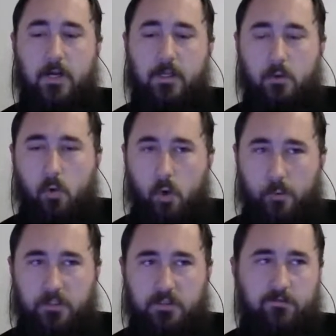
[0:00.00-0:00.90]
it
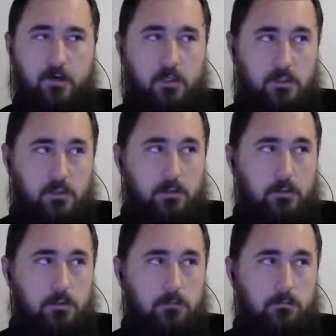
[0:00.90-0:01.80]
normally
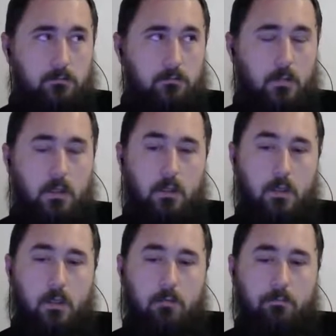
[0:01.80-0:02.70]
functions.
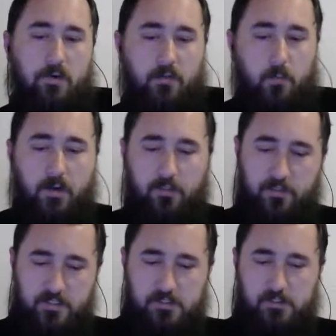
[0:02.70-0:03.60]
But the way
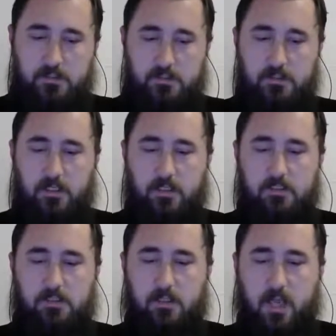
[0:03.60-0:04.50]
this is,
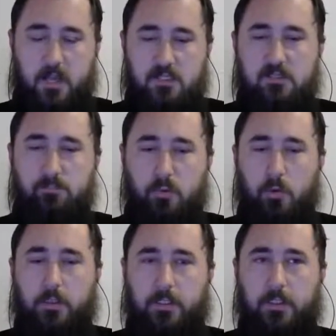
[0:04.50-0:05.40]
it's
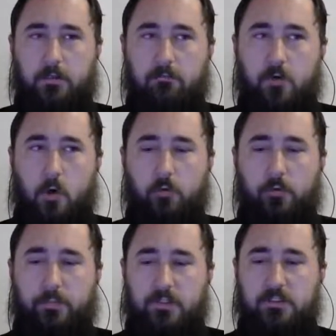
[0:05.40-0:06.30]
exploiting
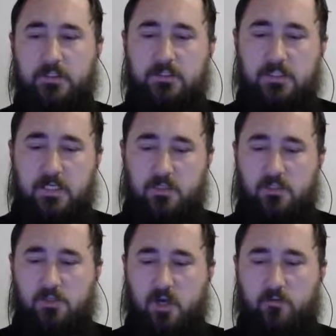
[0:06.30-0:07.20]
vulnerabilities in the
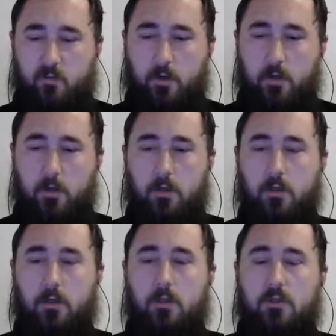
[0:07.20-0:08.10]
software
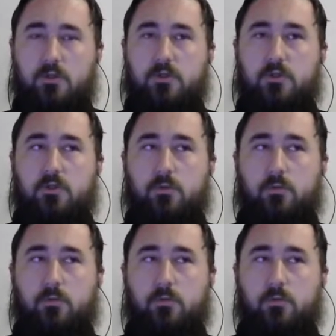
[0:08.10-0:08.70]
to